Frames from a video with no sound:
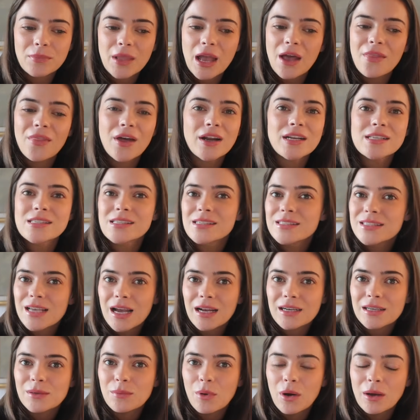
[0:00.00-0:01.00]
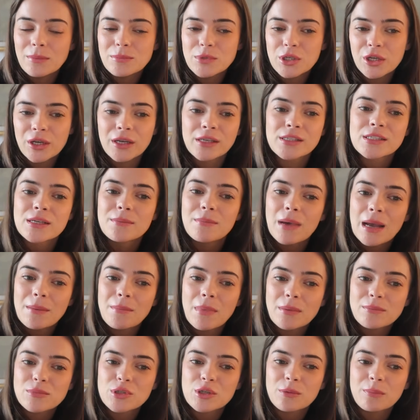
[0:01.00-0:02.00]
And that is exactly what I'm doing. So my
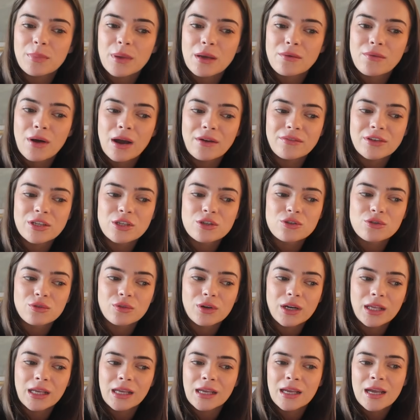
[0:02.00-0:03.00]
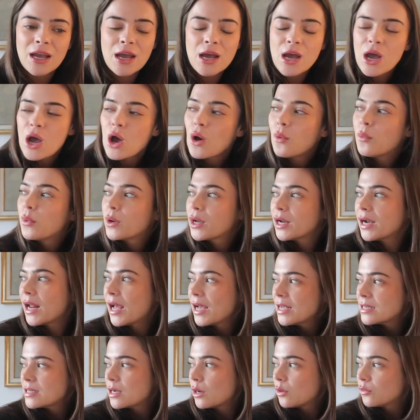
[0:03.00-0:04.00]
mum should be arriving shortly. We're gonna
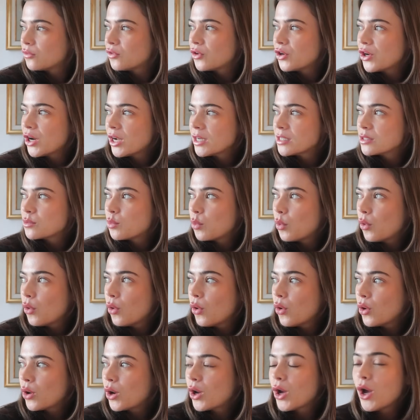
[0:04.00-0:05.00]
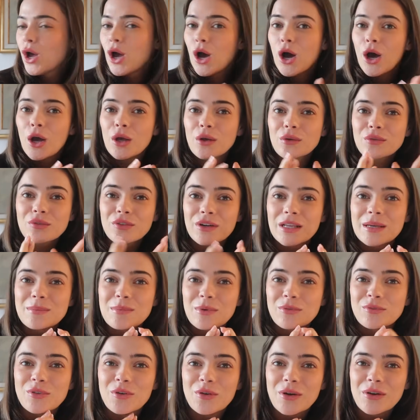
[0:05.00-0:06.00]
head out for a nice walk, hopefully
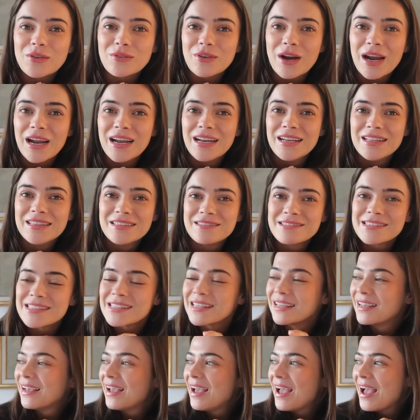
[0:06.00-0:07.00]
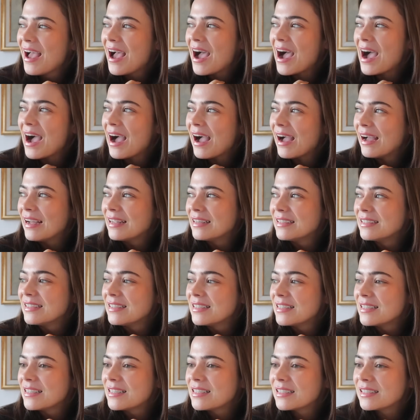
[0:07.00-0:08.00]
before it rains,
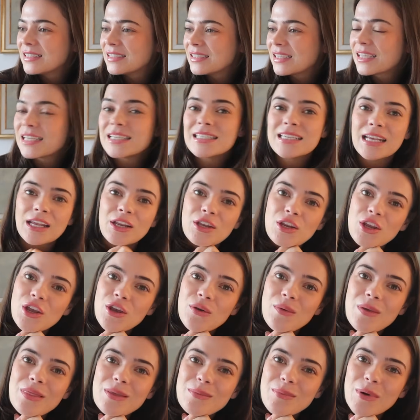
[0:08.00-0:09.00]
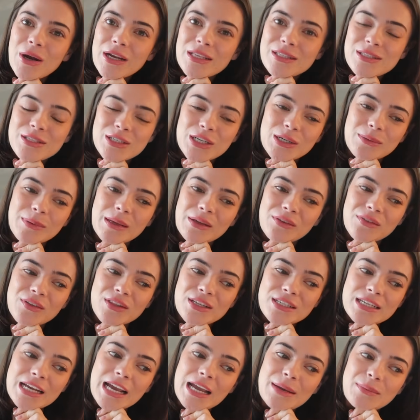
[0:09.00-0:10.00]
and continue the brainstorming for
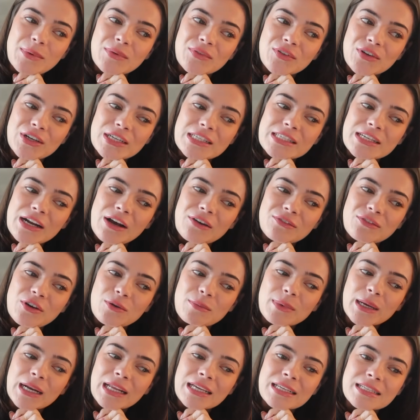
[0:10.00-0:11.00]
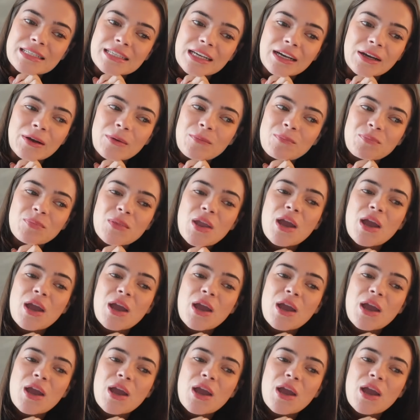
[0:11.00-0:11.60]
the day before I start filming later.